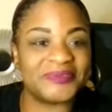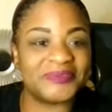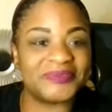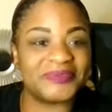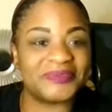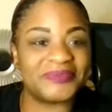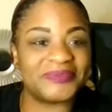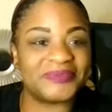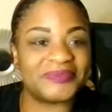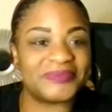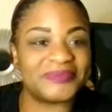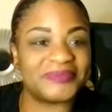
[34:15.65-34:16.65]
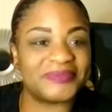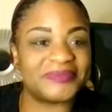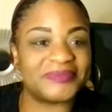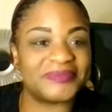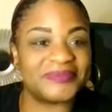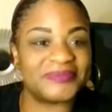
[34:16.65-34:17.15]

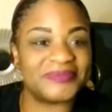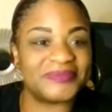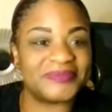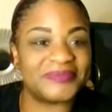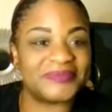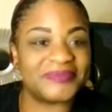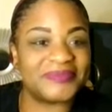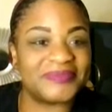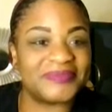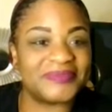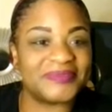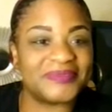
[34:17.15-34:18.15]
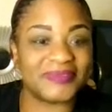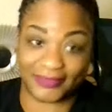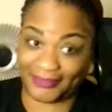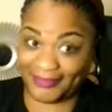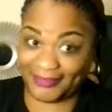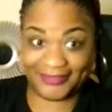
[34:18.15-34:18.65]

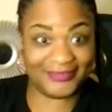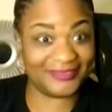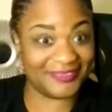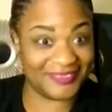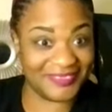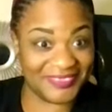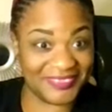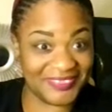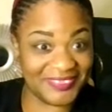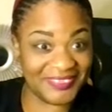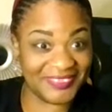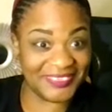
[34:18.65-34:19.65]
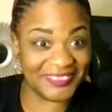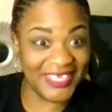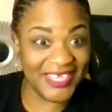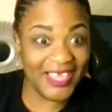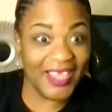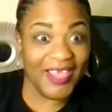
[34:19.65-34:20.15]

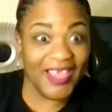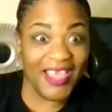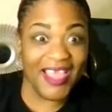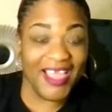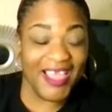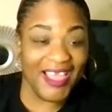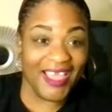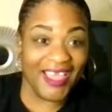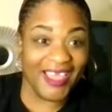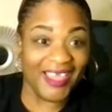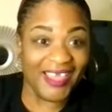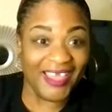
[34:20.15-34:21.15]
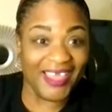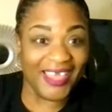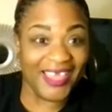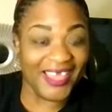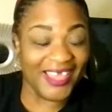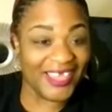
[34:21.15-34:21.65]

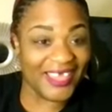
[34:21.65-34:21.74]
No words are spoken by the person on screen.